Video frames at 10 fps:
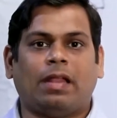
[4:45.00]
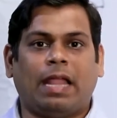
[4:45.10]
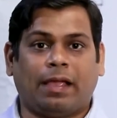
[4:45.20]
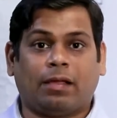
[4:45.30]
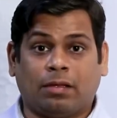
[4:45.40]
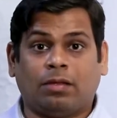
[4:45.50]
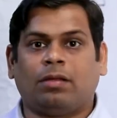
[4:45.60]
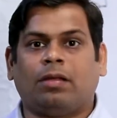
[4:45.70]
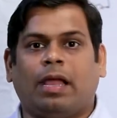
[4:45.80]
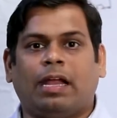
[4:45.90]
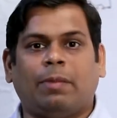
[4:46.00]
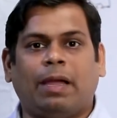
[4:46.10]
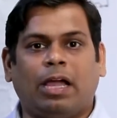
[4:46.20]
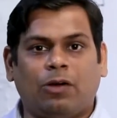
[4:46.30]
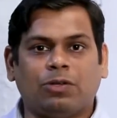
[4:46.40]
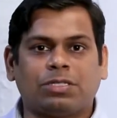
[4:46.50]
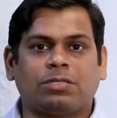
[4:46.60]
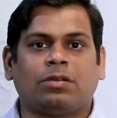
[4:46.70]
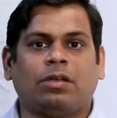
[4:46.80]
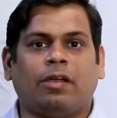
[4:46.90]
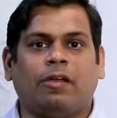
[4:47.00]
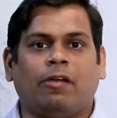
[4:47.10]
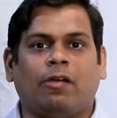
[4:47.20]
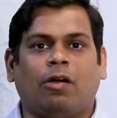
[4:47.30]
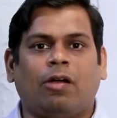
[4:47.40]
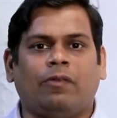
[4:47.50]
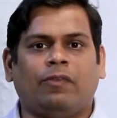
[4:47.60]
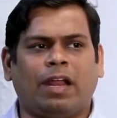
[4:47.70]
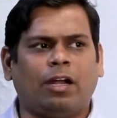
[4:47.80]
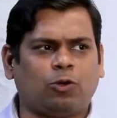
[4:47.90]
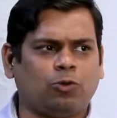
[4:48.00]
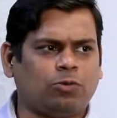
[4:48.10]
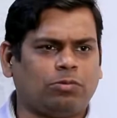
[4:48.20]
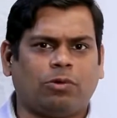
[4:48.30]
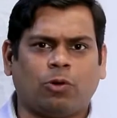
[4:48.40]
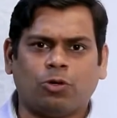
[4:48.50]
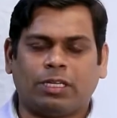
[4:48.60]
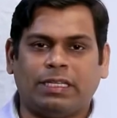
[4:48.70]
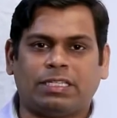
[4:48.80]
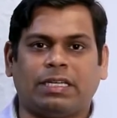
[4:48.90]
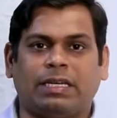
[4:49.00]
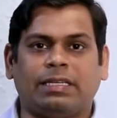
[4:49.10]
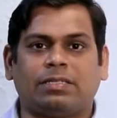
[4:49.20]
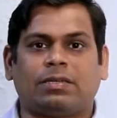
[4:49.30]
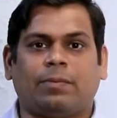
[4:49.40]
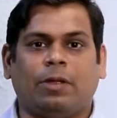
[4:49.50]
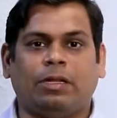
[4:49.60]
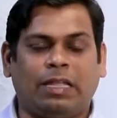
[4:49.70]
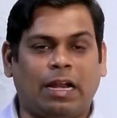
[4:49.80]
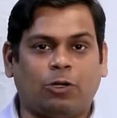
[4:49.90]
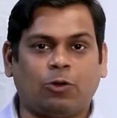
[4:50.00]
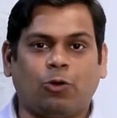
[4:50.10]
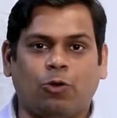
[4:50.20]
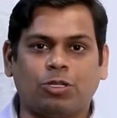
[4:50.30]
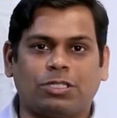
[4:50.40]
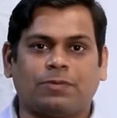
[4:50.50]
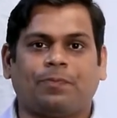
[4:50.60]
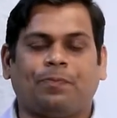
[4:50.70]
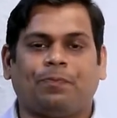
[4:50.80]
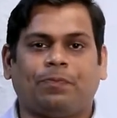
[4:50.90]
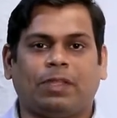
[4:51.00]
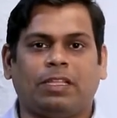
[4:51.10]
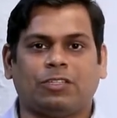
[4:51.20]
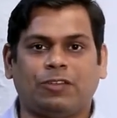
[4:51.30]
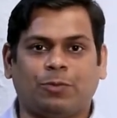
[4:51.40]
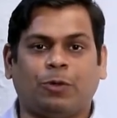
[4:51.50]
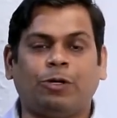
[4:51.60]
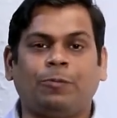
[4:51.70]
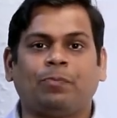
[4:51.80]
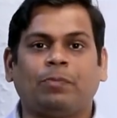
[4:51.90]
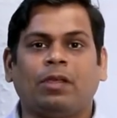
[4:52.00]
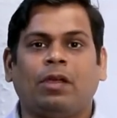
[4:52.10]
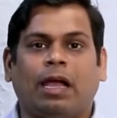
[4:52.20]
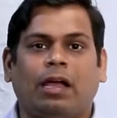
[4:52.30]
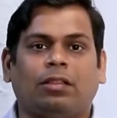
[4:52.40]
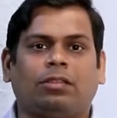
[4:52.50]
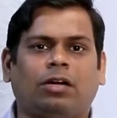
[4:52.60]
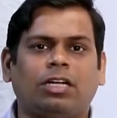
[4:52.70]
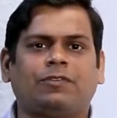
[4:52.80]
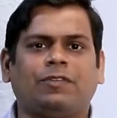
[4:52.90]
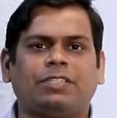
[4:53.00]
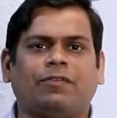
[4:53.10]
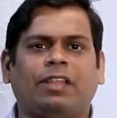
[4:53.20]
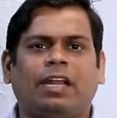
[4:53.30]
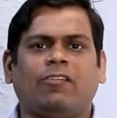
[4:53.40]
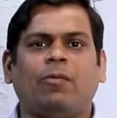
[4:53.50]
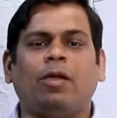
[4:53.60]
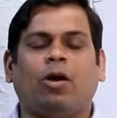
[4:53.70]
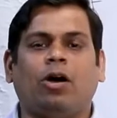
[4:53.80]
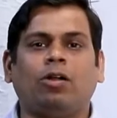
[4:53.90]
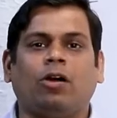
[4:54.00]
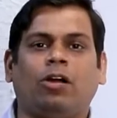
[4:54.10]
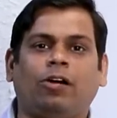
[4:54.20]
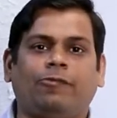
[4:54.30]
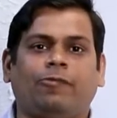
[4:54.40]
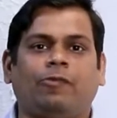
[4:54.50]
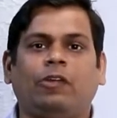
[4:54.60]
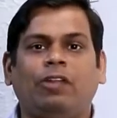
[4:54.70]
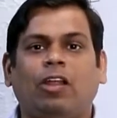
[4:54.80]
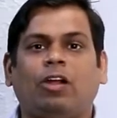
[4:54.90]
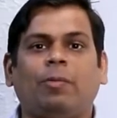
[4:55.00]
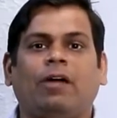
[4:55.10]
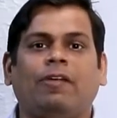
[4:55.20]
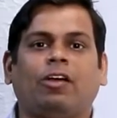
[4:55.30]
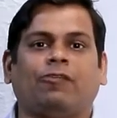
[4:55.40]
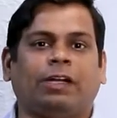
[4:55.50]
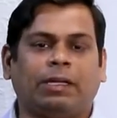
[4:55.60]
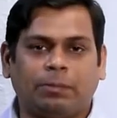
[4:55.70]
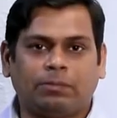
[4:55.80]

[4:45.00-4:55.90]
Like at my house, there are 2 rows in the series. There are 2 rows in the switchboard. Third switch, whether it will be on or off, you will not be aware of it.